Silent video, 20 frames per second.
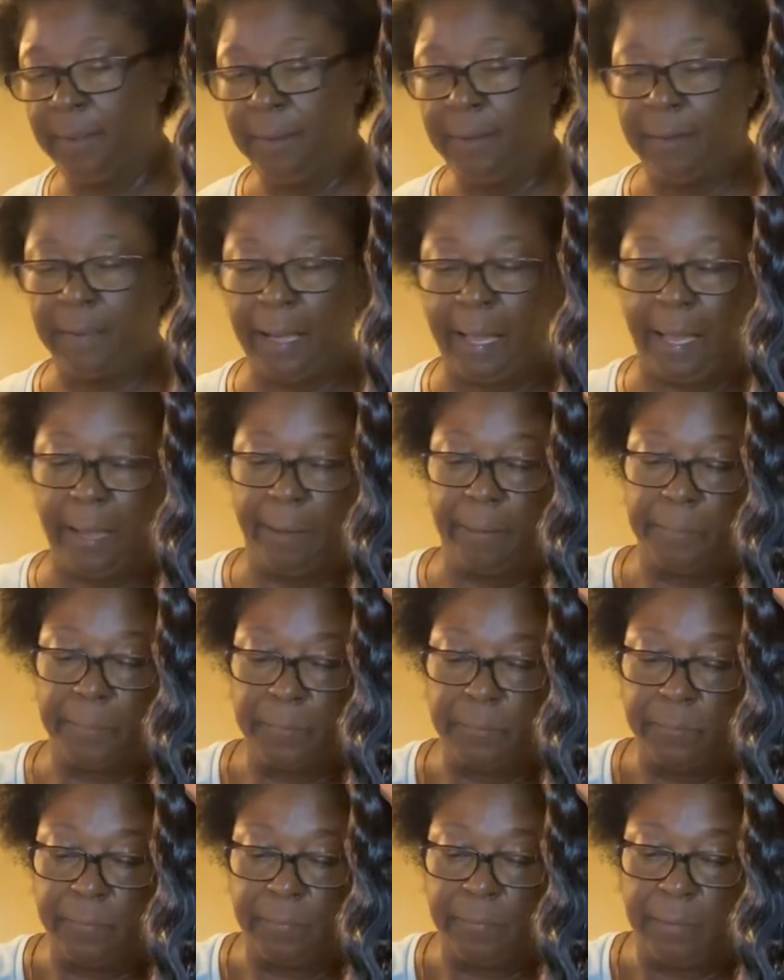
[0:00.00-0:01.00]
Now,
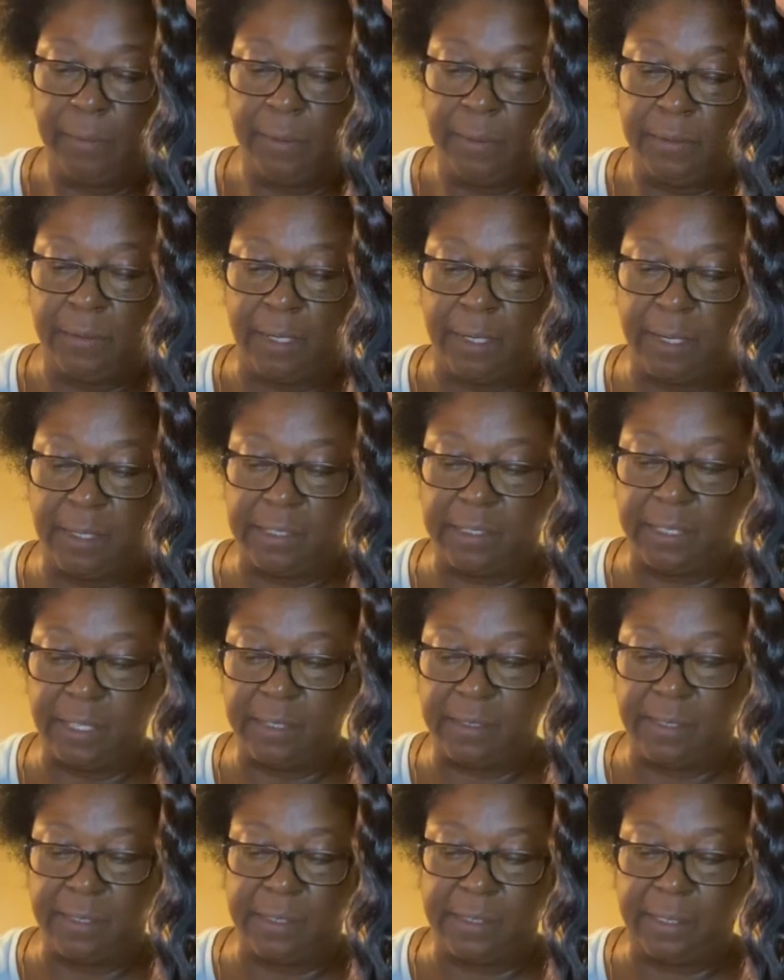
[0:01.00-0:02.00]
the
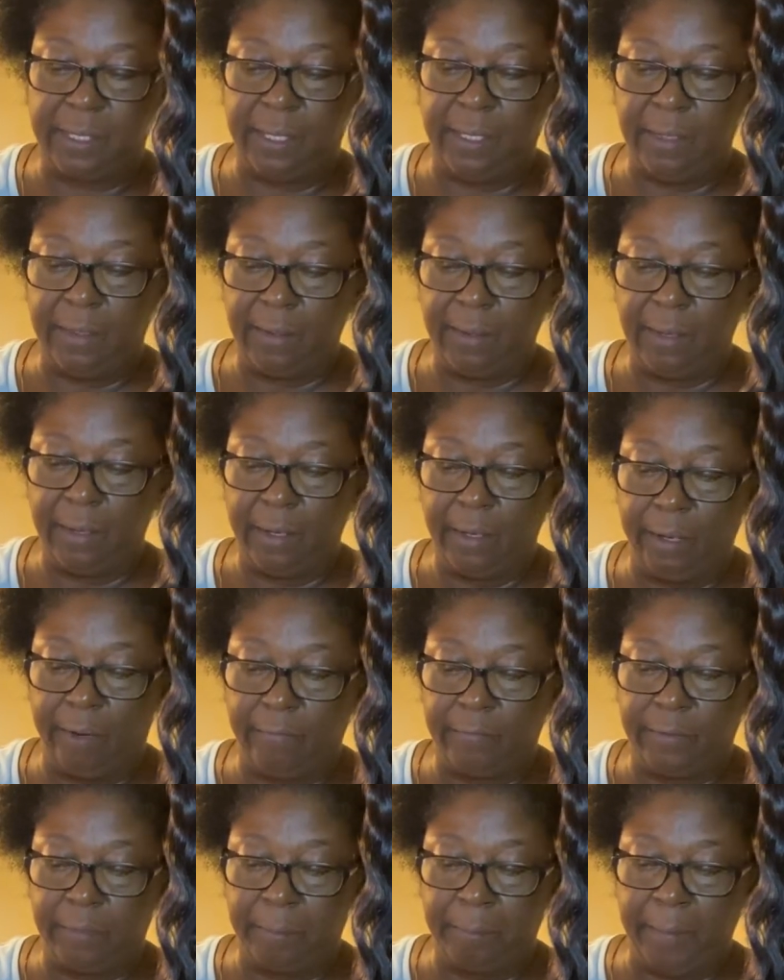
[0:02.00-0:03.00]
consistency of
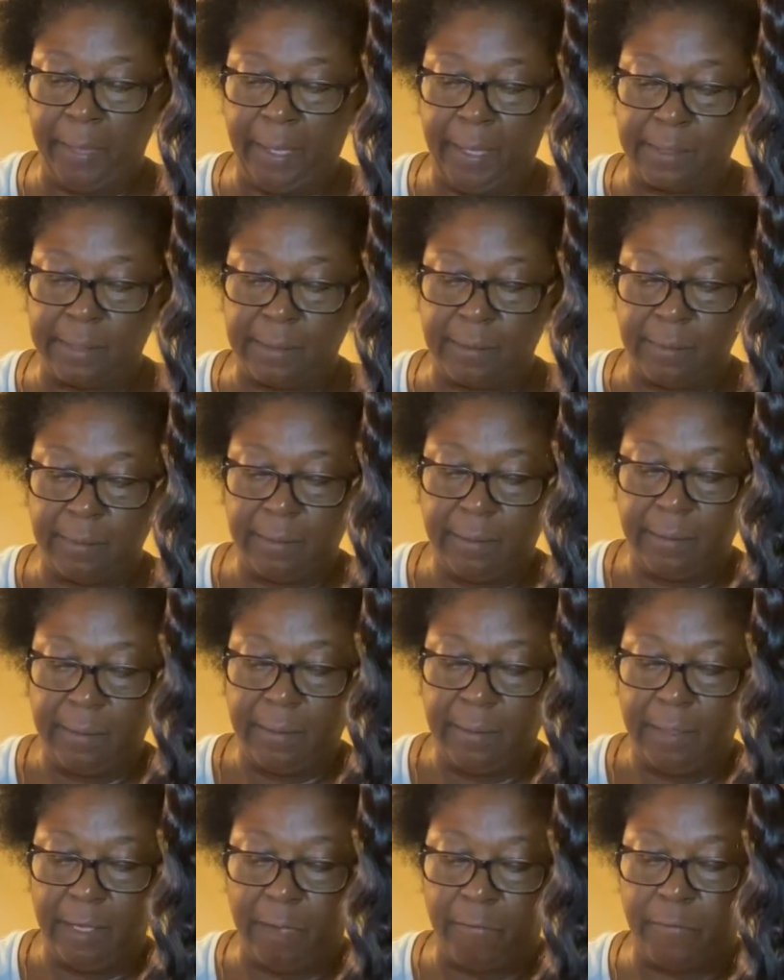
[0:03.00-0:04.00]
the mix,
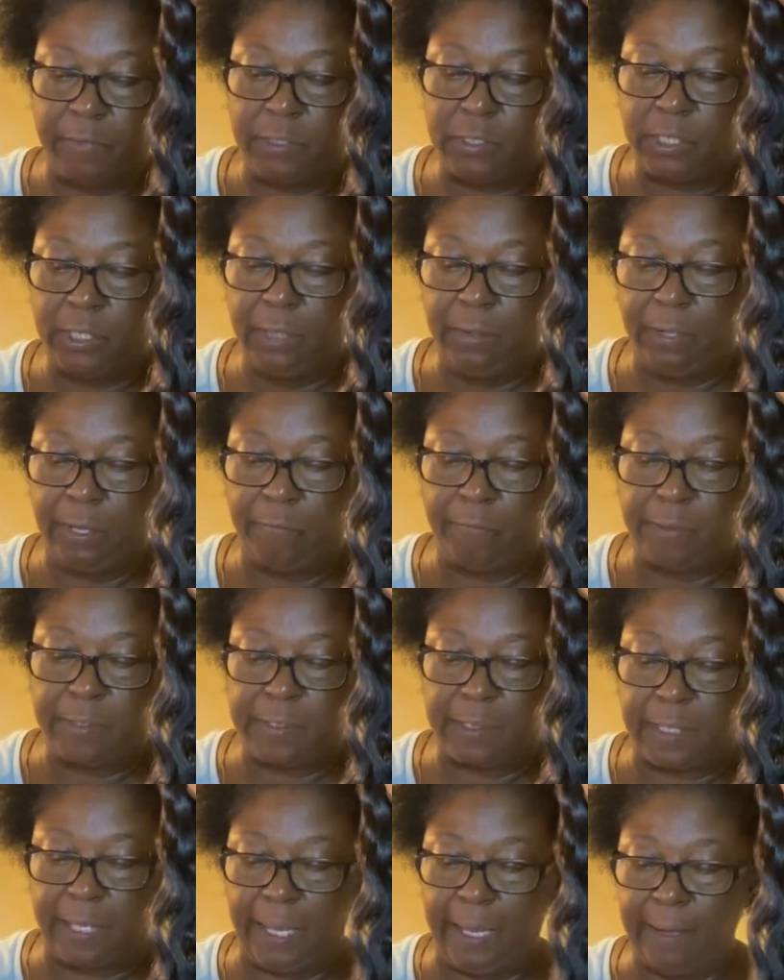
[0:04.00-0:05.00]
if it's
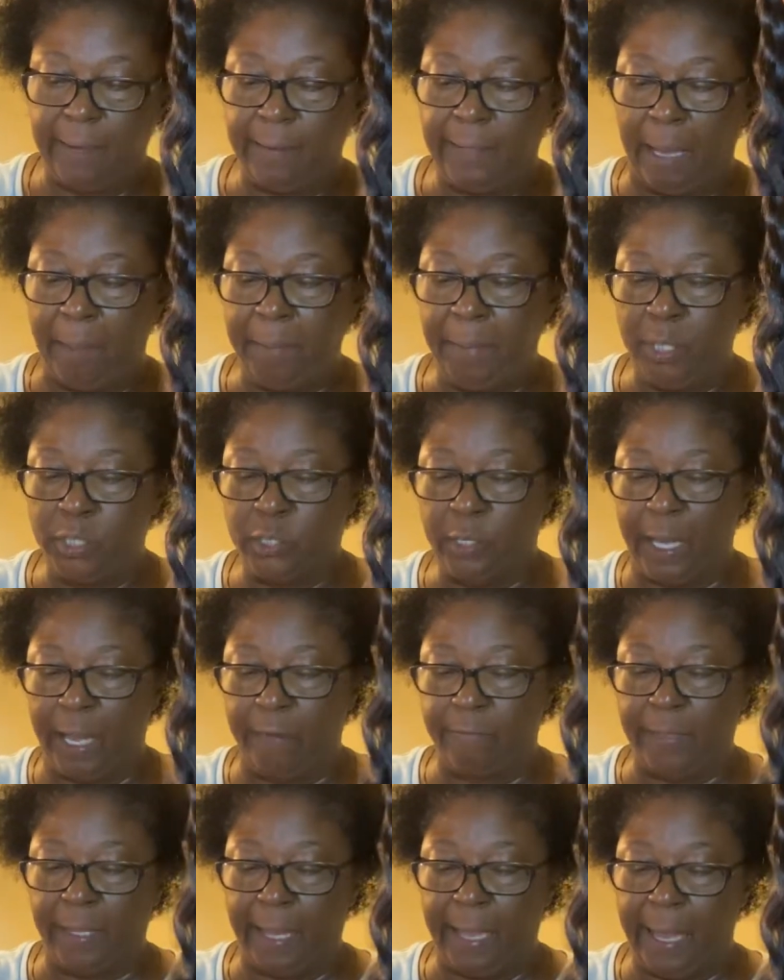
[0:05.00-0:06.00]
thick, that means you have
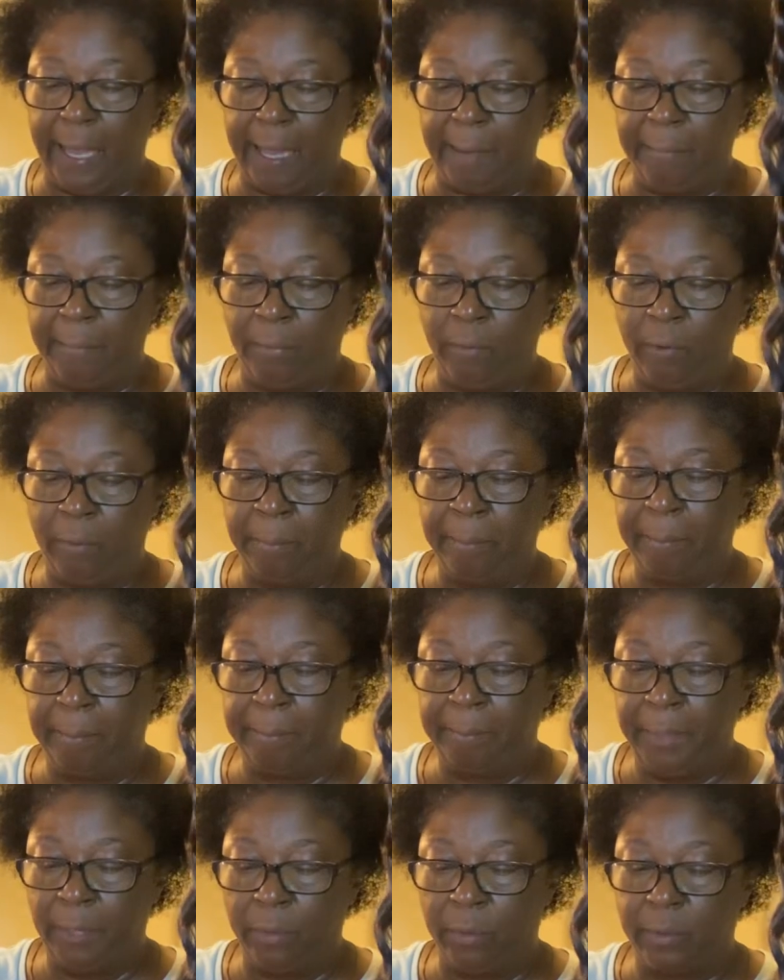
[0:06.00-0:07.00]
to add more
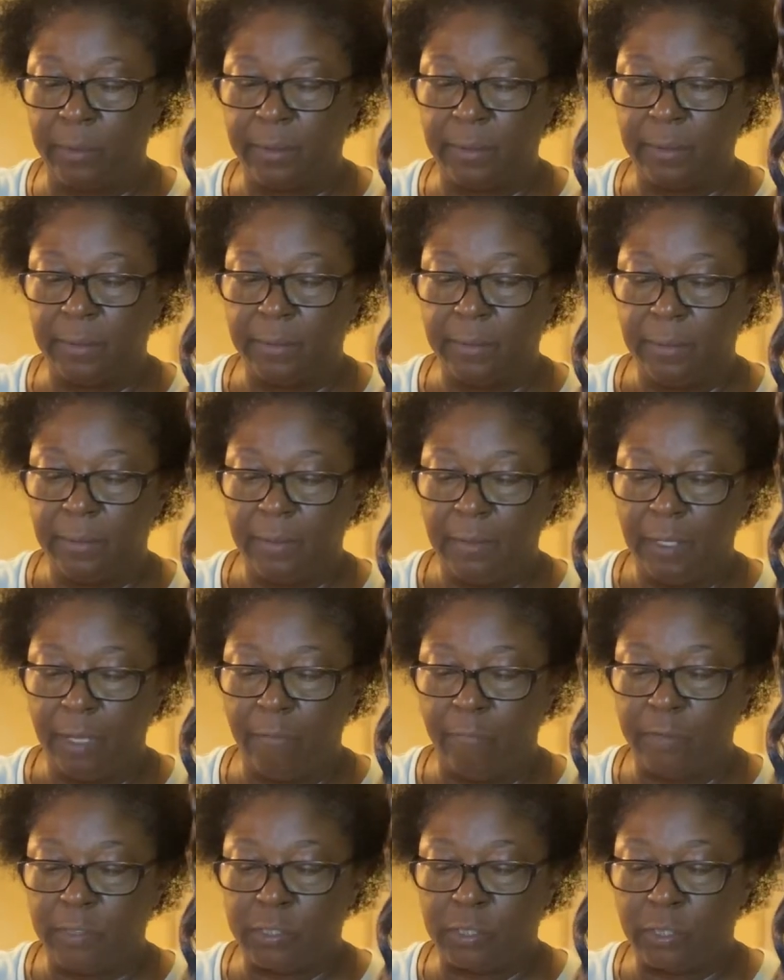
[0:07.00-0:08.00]
milk. If
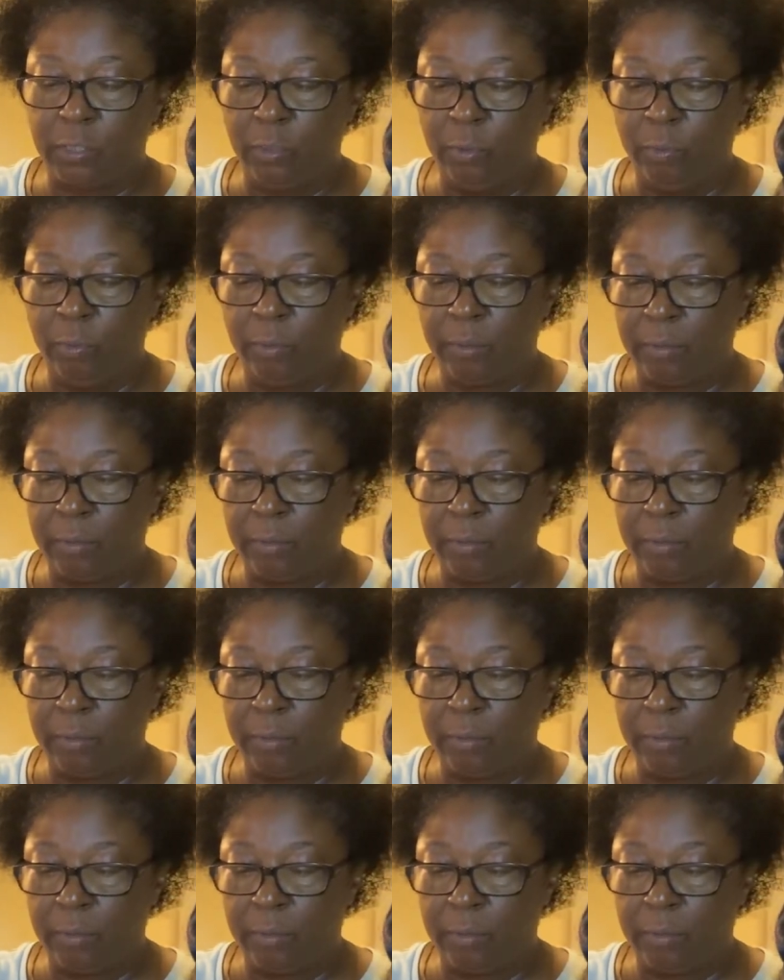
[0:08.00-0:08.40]
it's too